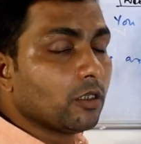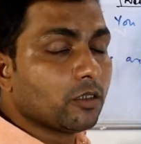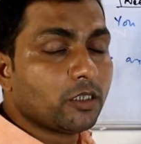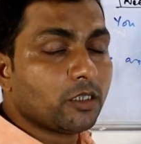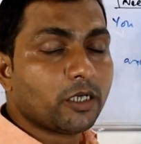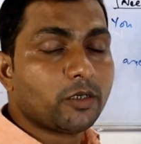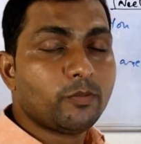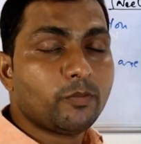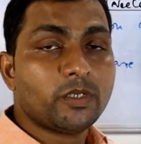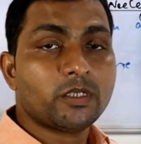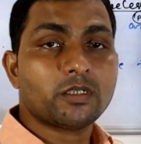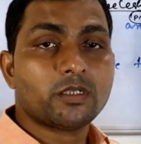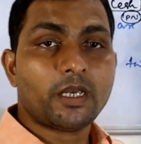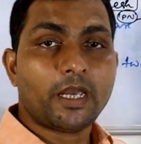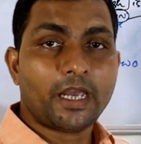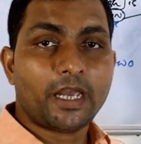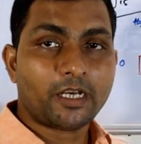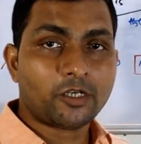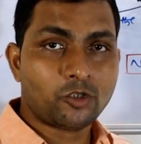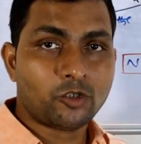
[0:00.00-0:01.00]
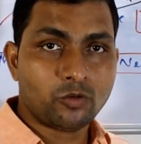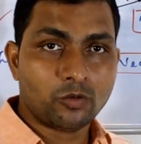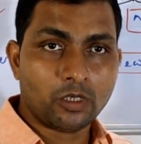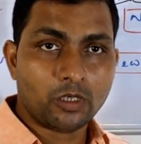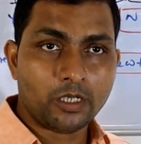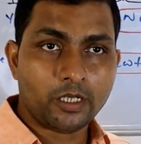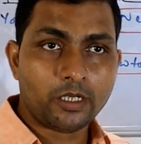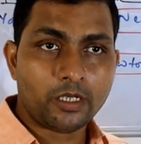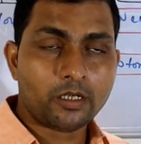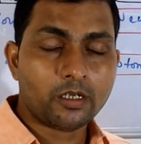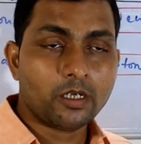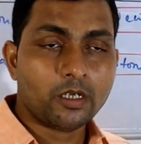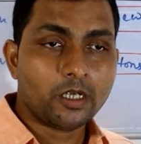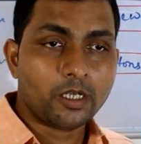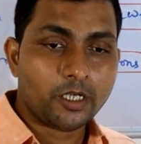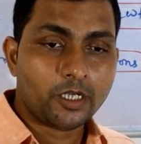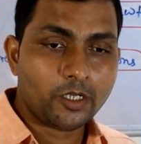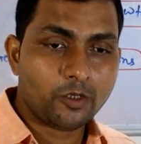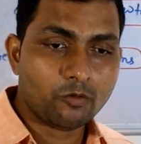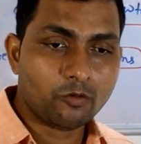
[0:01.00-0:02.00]
that means actually
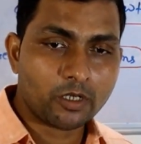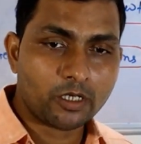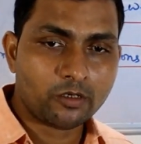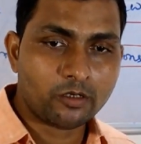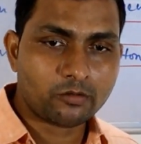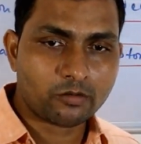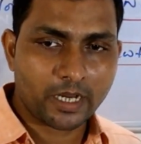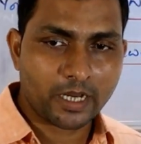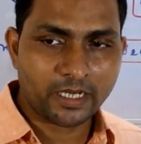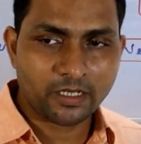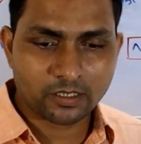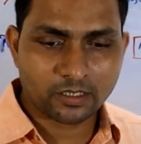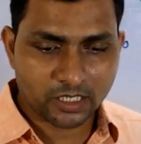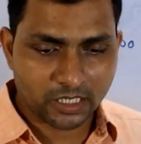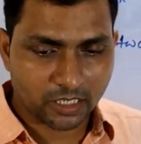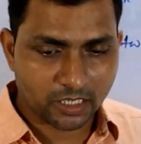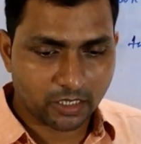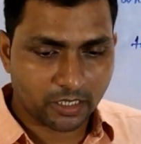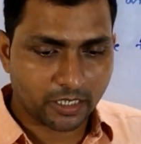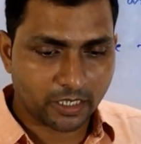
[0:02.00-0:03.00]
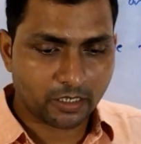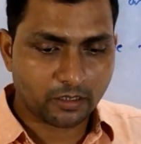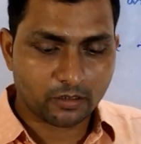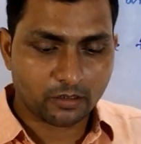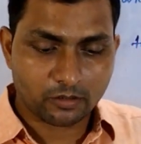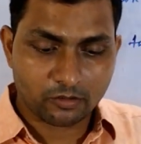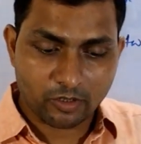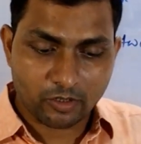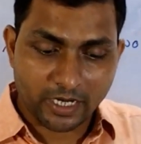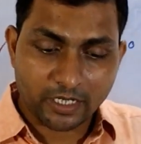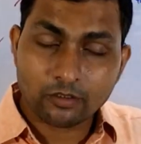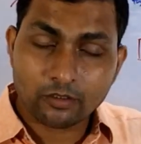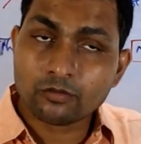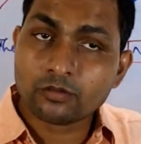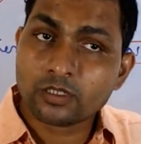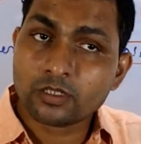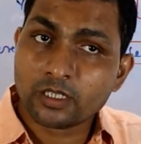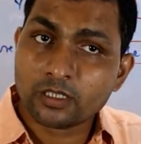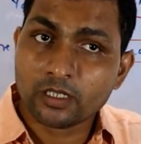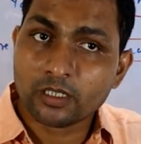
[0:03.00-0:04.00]
you are trying to say
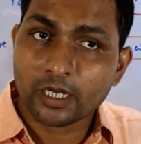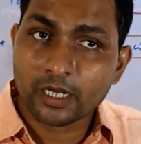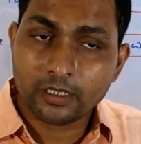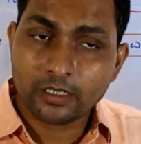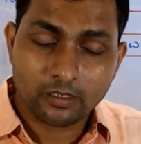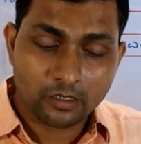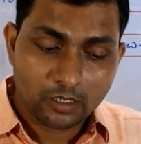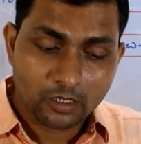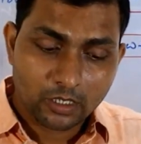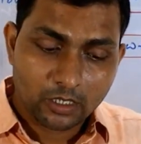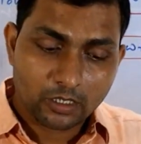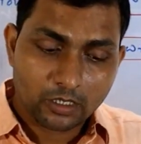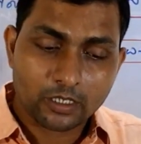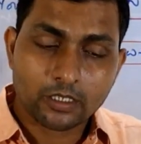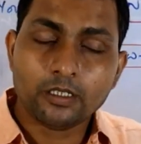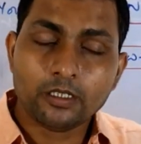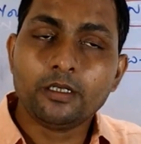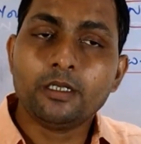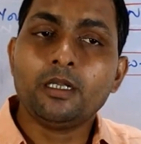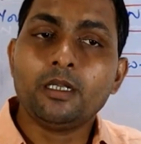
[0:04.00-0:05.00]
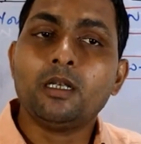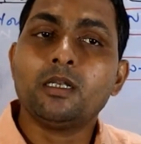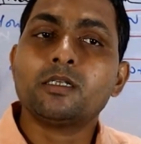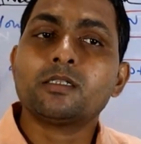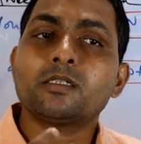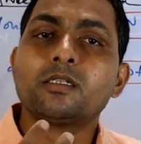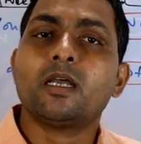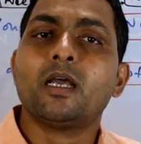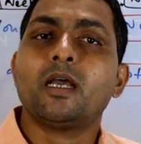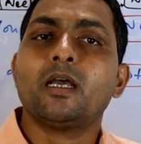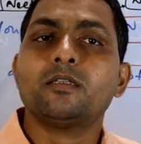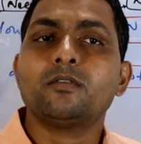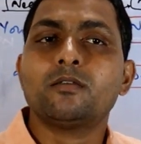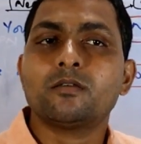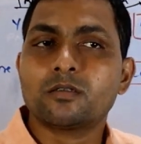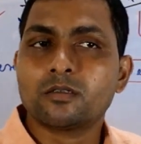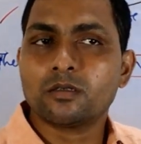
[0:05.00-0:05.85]
that Nilesh has